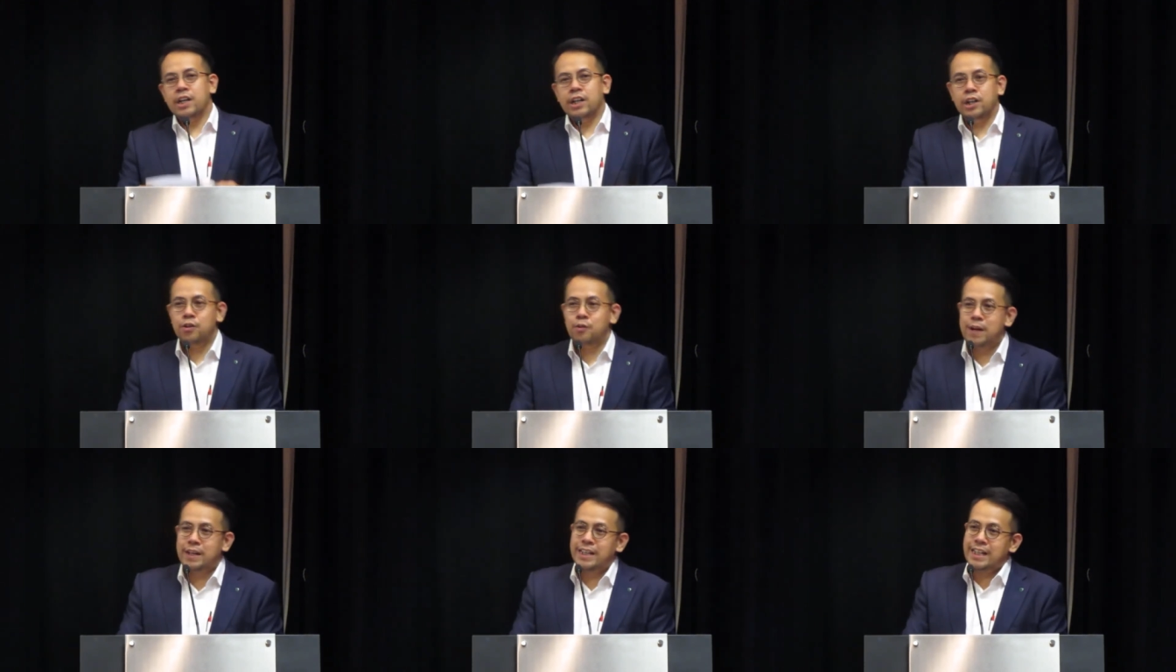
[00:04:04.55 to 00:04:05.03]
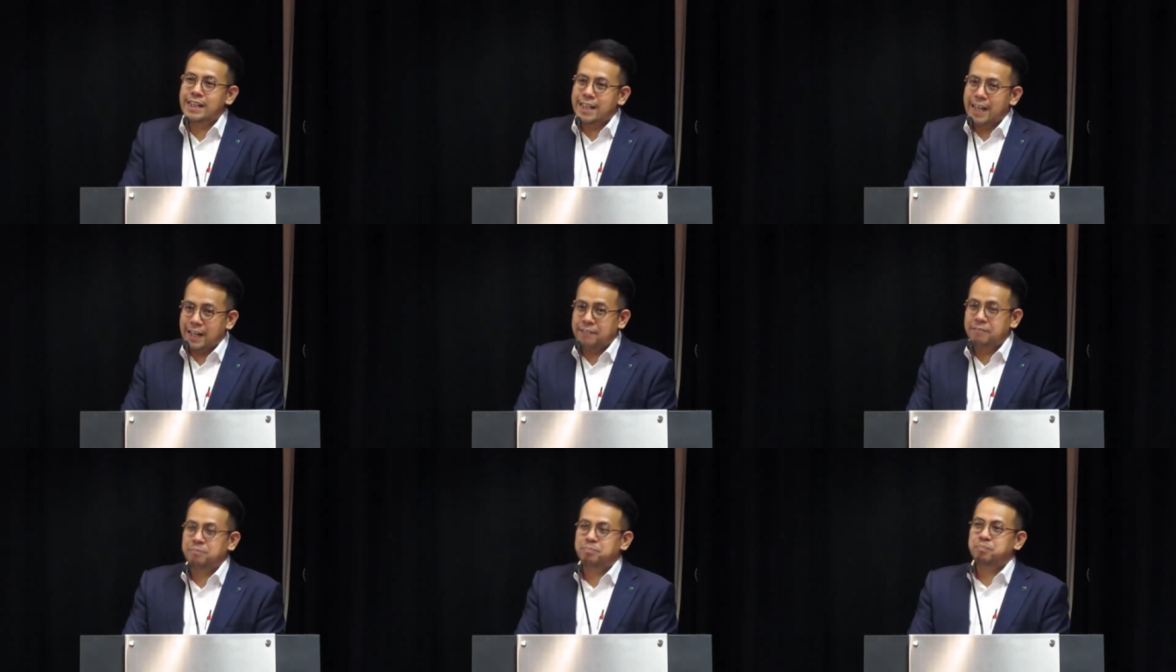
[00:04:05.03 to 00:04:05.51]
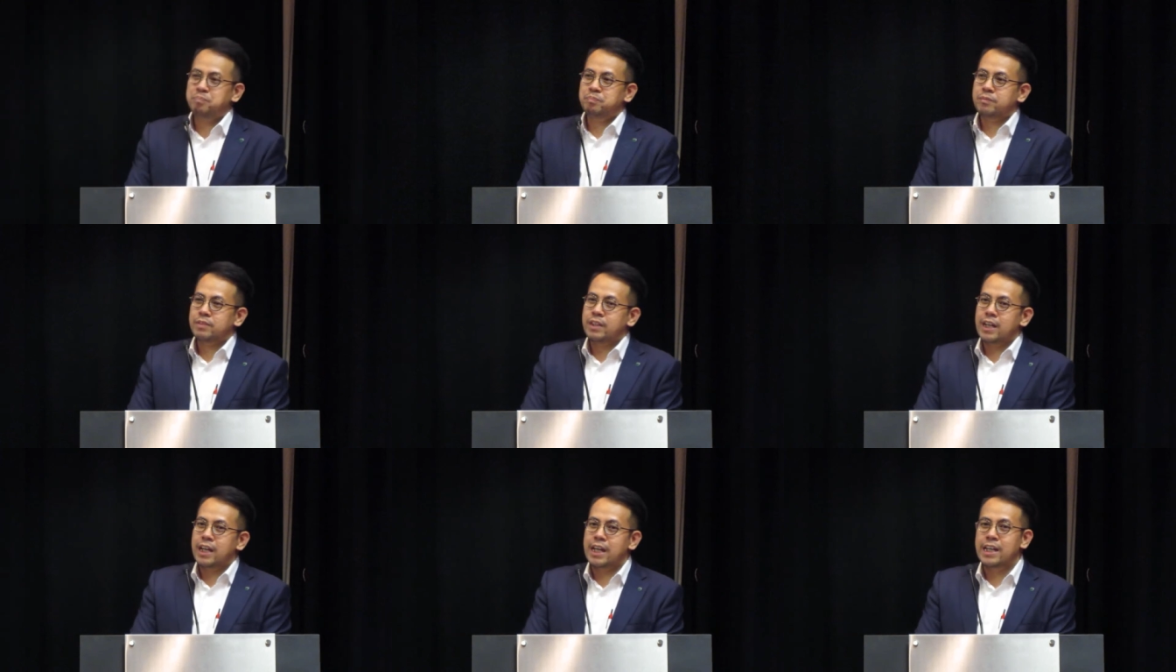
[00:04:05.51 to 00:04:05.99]
No wonder then,
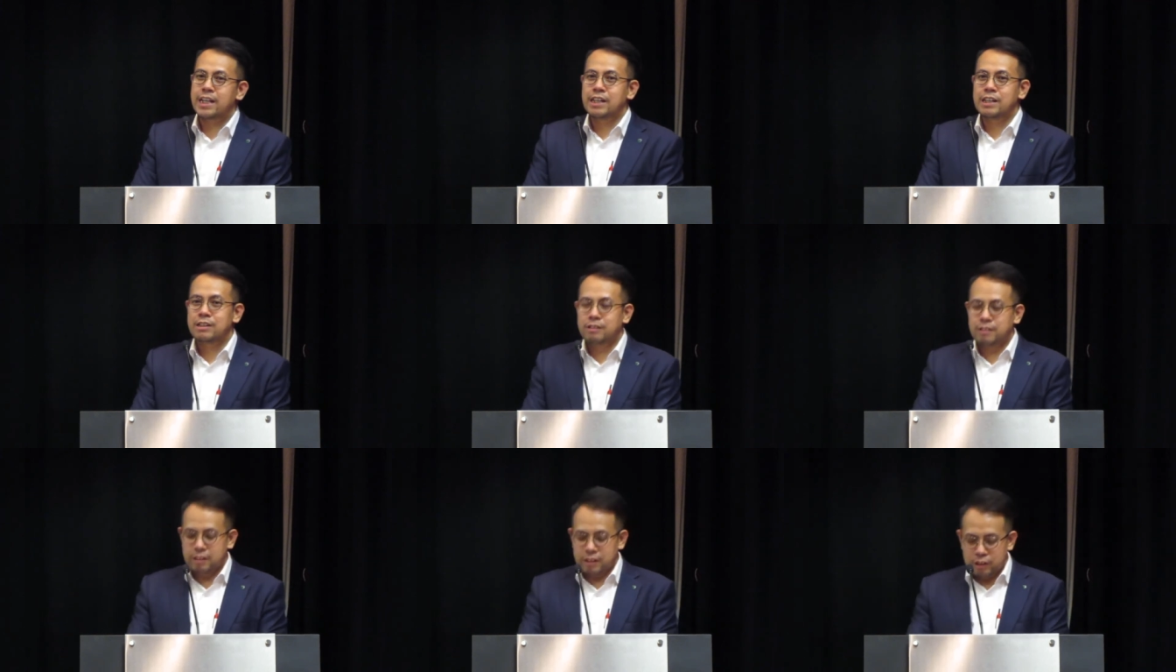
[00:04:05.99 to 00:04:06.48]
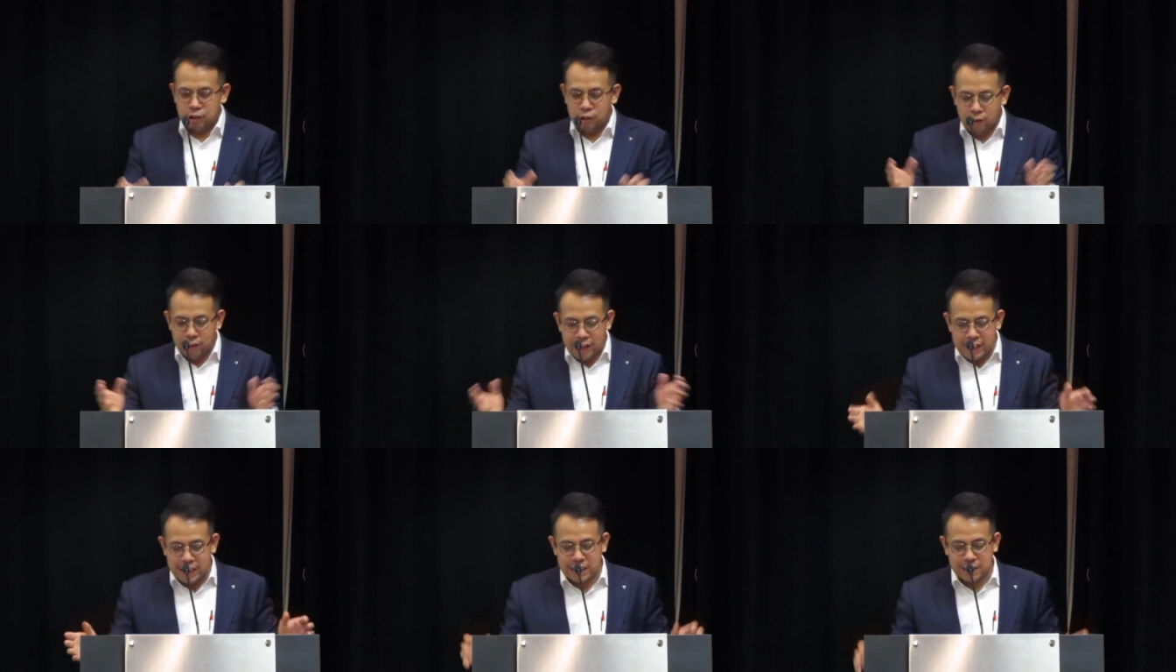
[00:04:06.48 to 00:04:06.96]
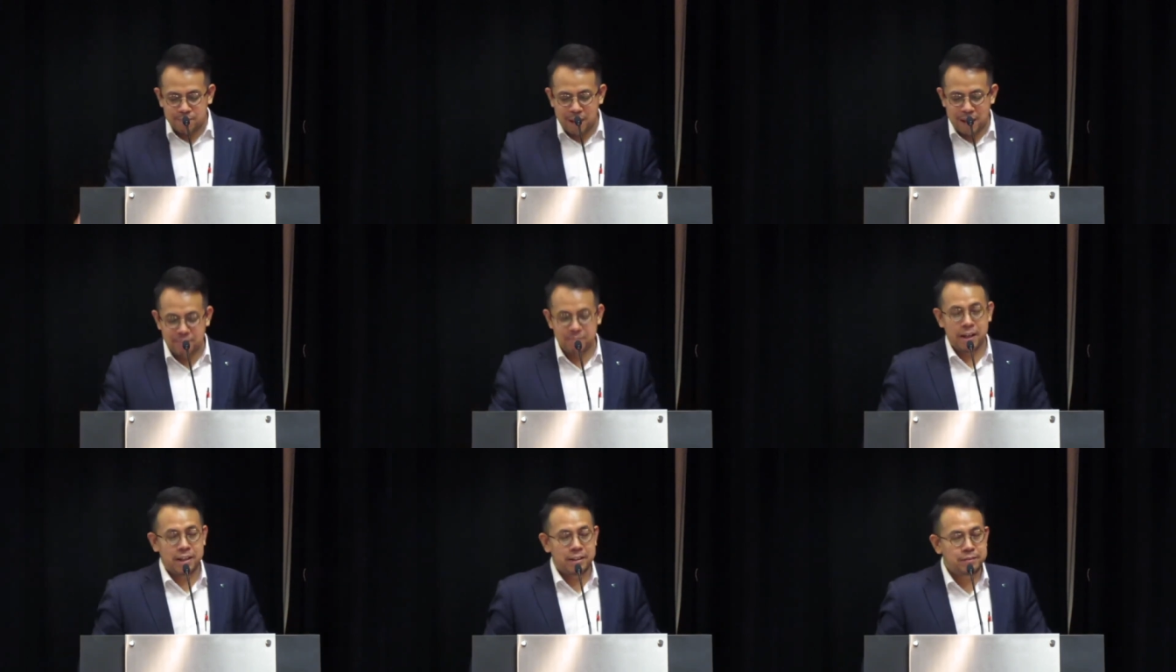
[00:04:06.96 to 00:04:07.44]
in Nolan's
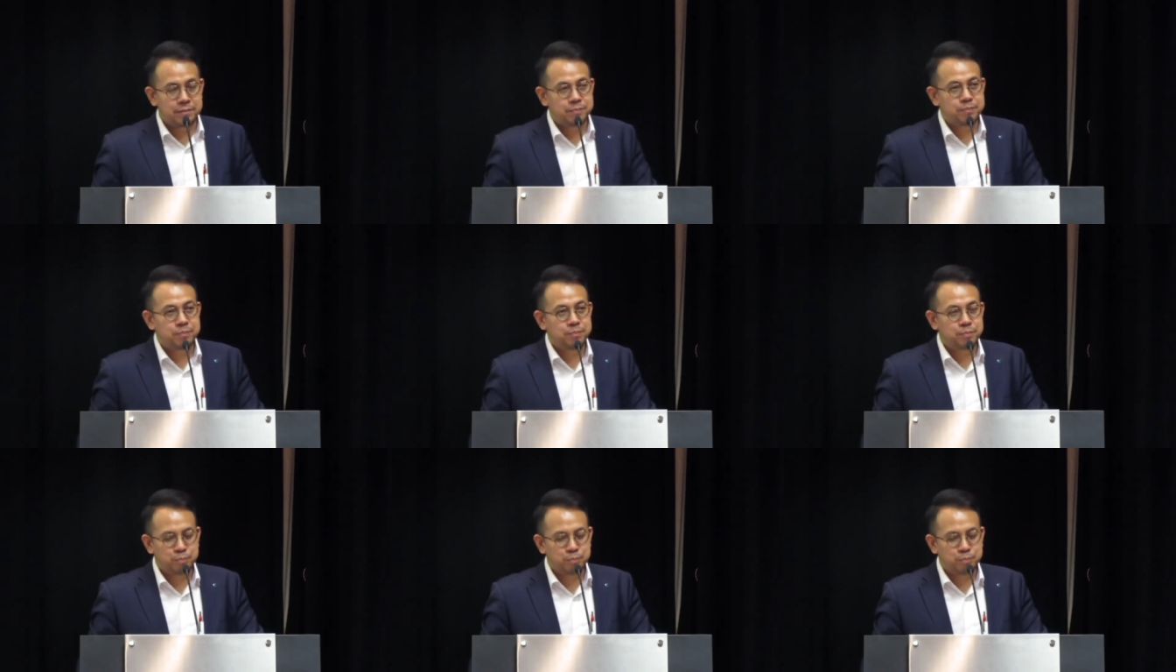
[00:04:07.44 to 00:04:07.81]
Batman,